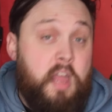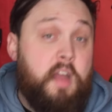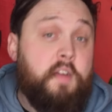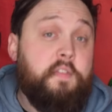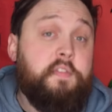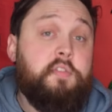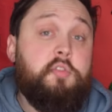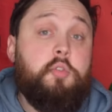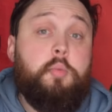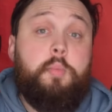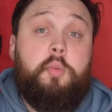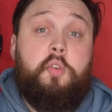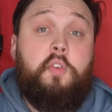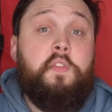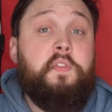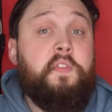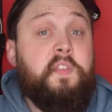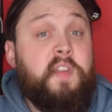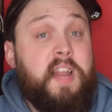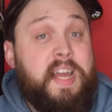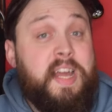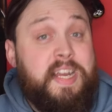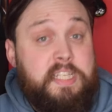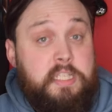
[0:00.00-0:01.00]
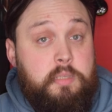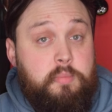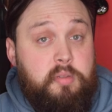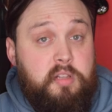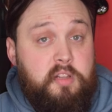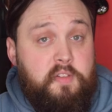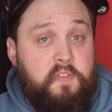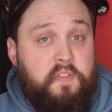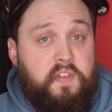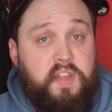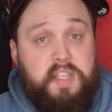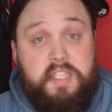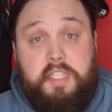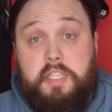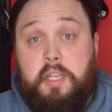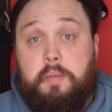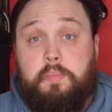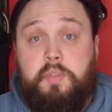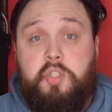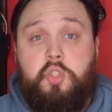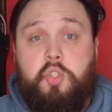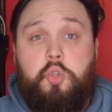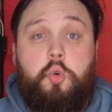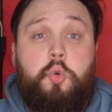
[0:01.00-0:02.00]
For a more flexible fit, some
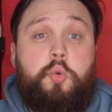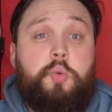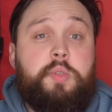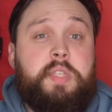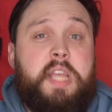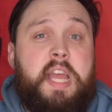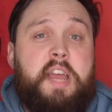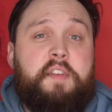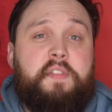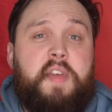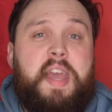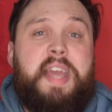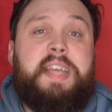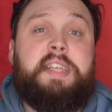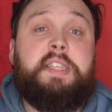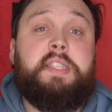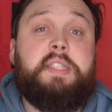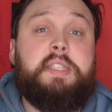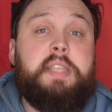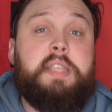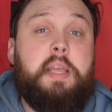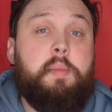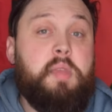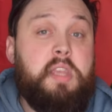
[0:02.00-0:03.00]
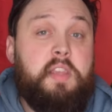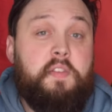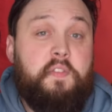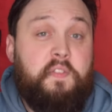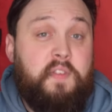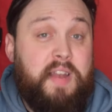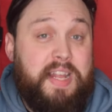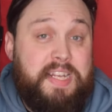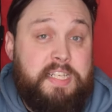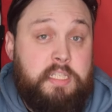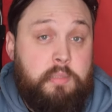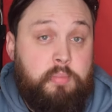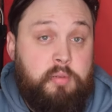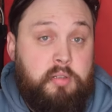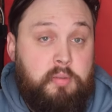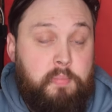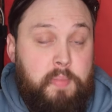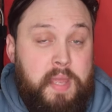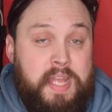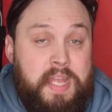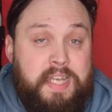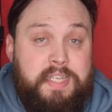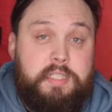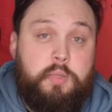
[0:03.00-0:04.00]
snorkels have a semi-flexible
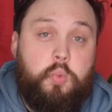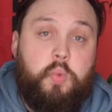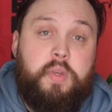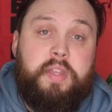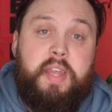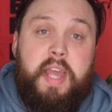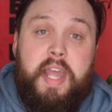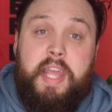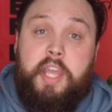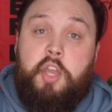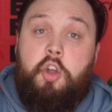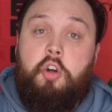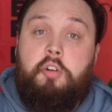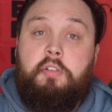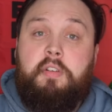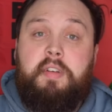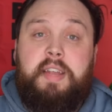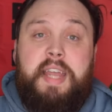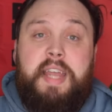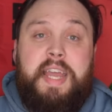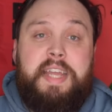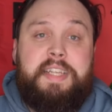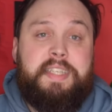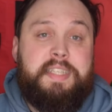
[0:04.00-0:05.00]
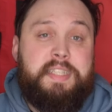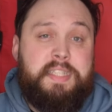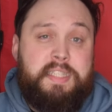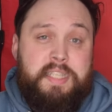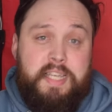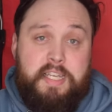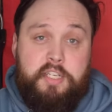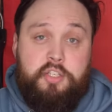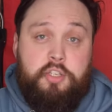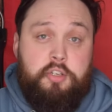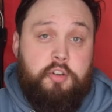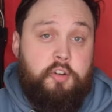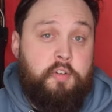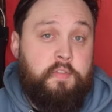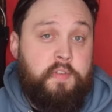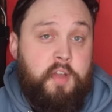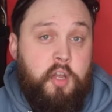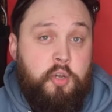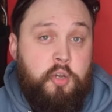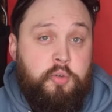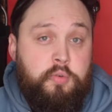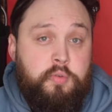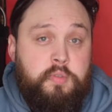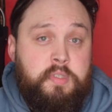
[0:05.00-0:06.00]
bend with a corrugated section of
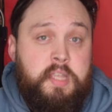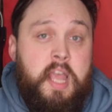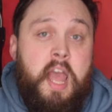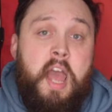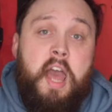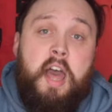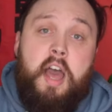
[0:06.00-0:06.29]
hose